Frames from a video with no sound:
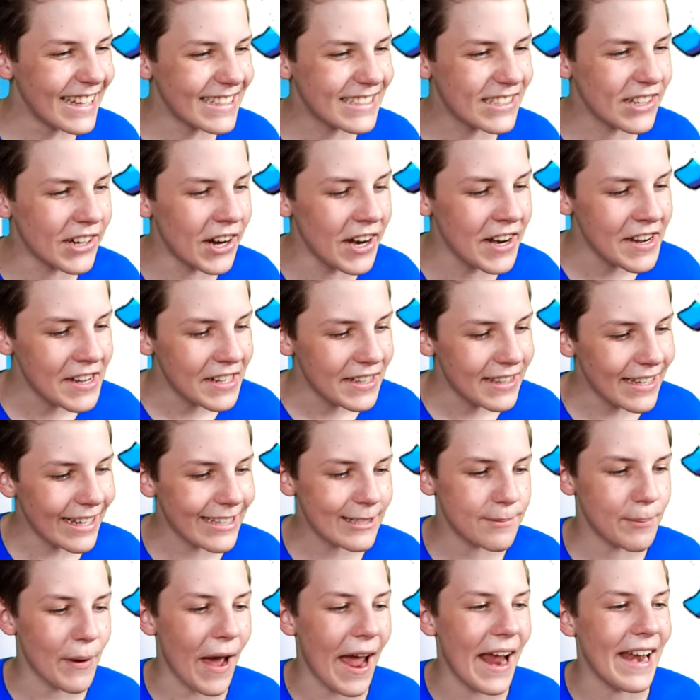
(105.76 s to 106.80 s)
Let's go.
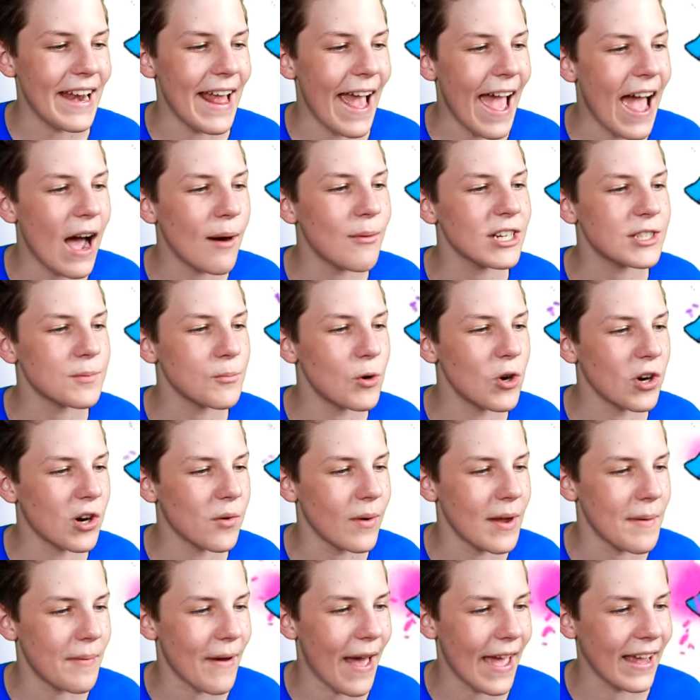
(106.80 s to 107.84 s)
Let's paint. How much more
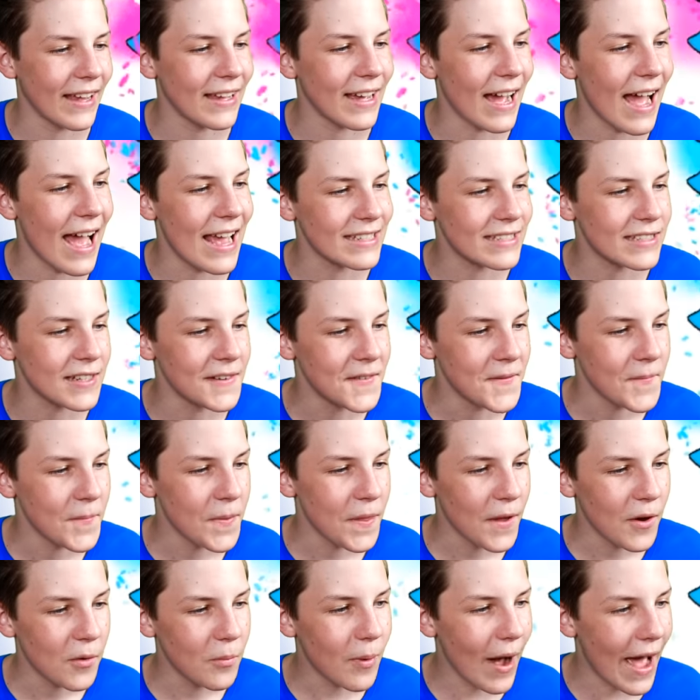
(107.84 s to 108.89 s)
can we paint, guys?
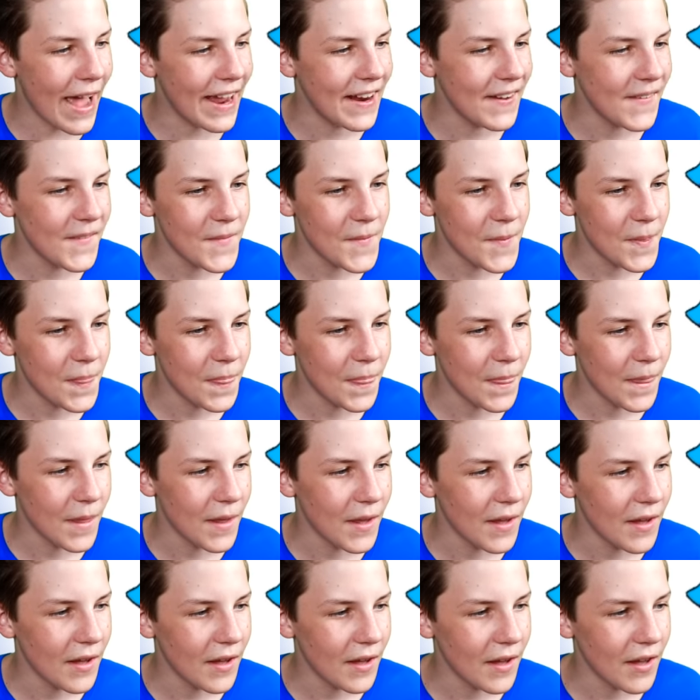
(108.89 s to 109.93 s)
Wait.
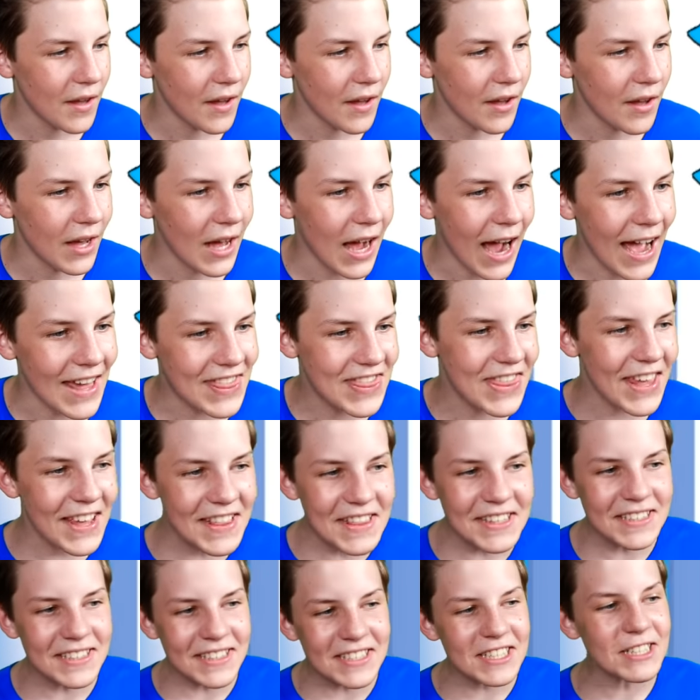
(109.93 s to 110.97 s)
I
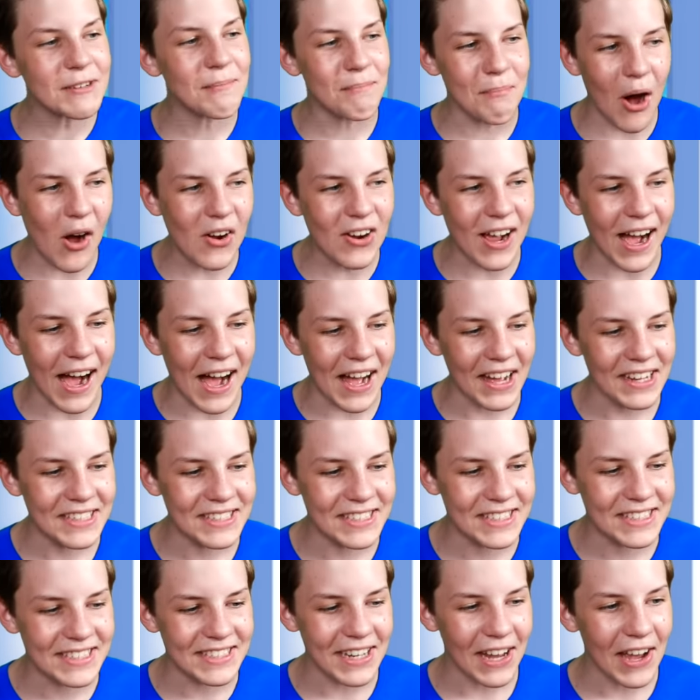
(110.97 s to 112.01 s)
think this is Among
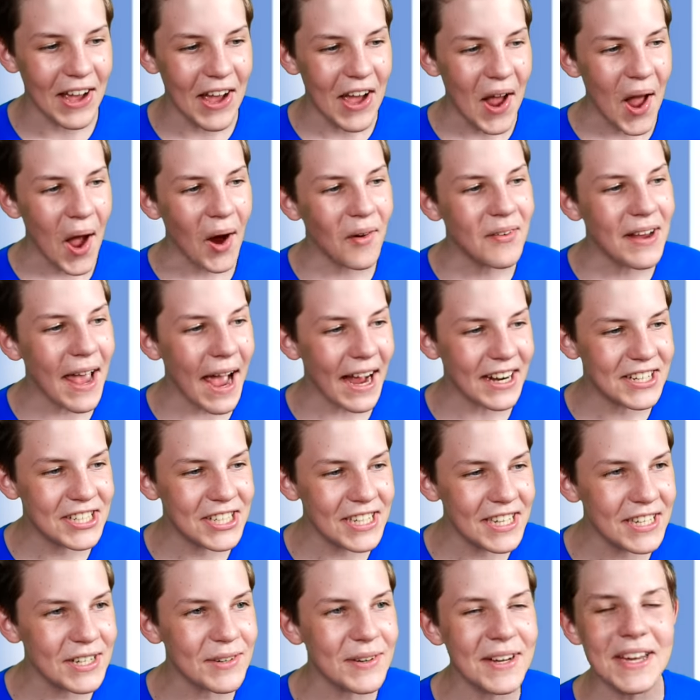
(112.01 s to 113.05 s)
Us. Are we
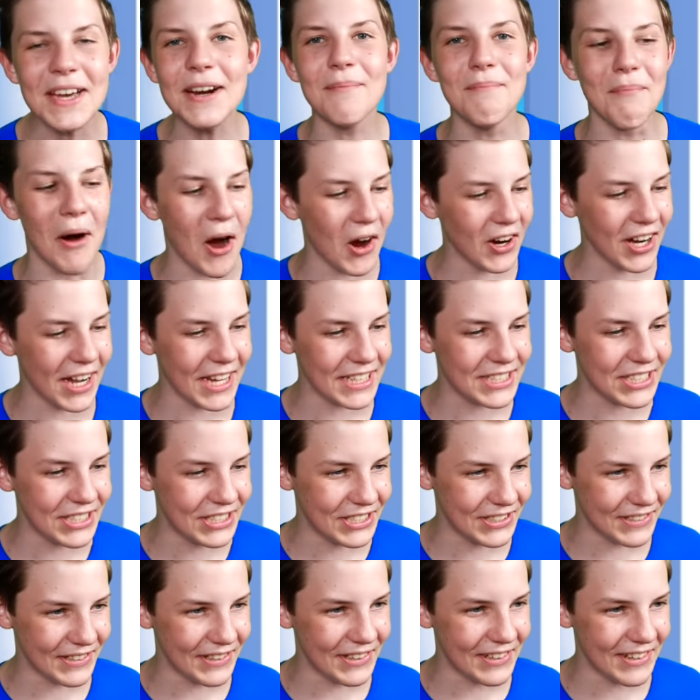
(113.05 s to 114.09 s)
actually doing an Among Us
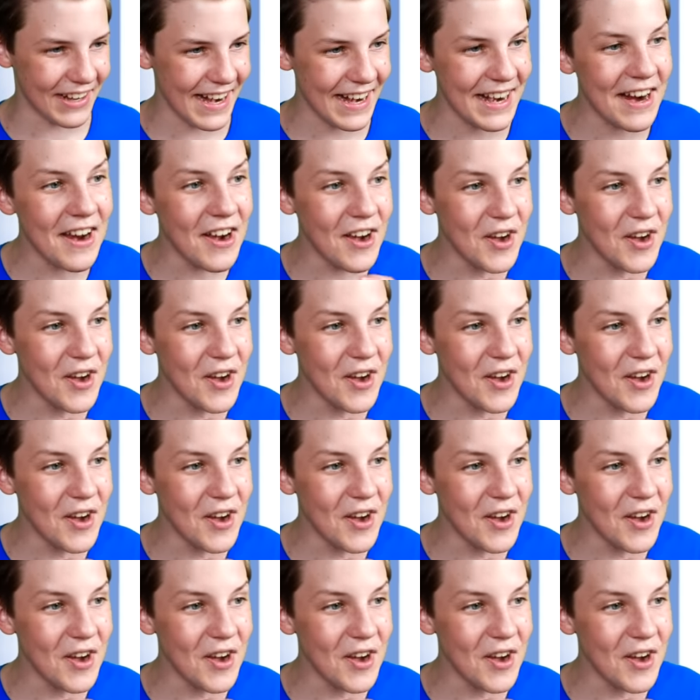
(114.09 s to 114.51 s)
drawing?